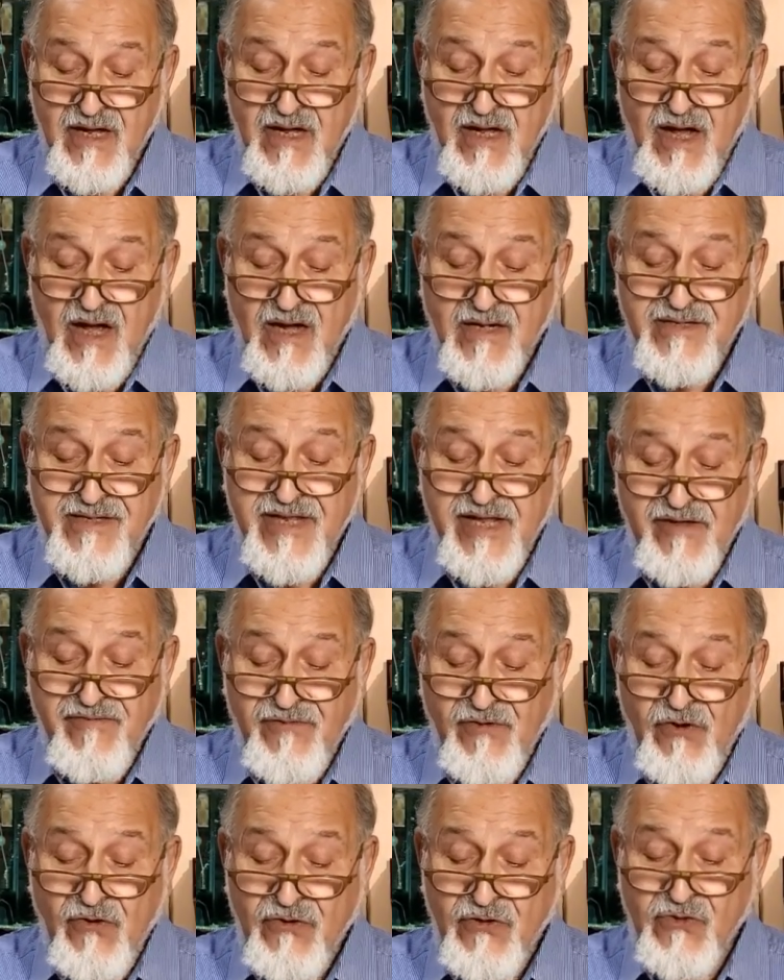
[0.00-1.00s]
a
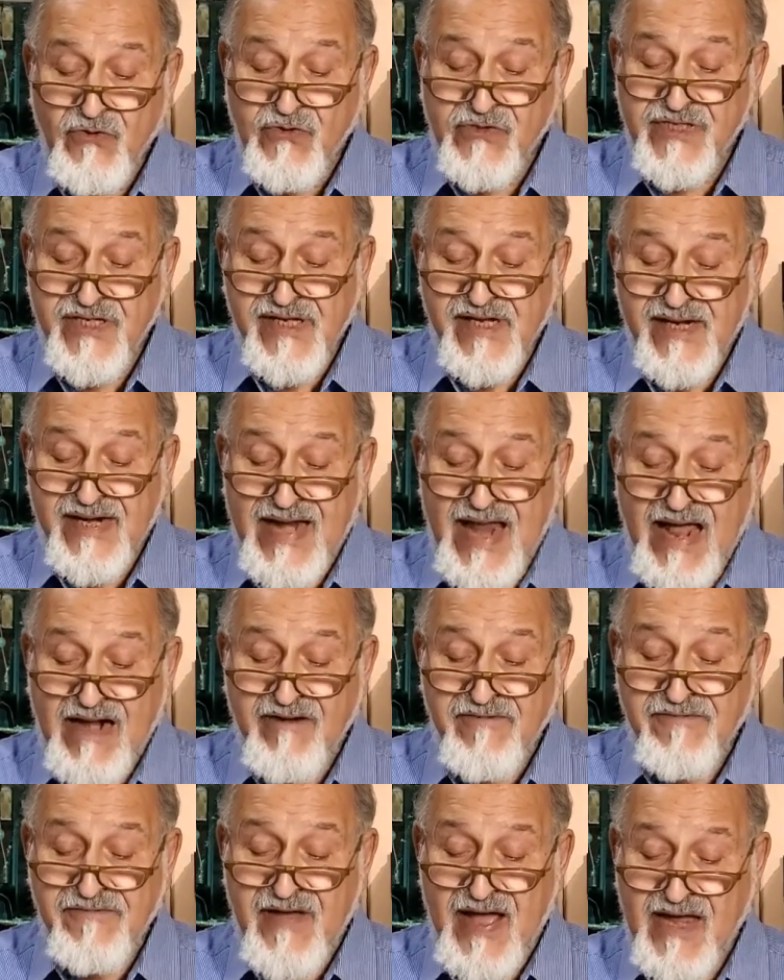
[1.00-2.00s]
Devo using
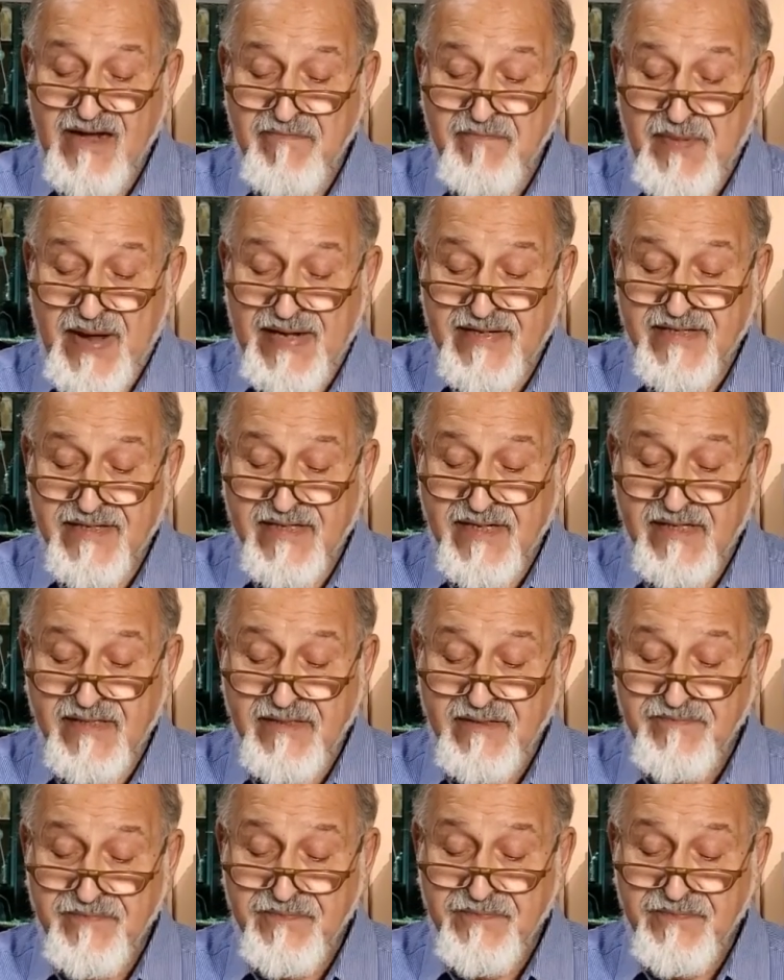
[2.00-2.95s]
clarified butter,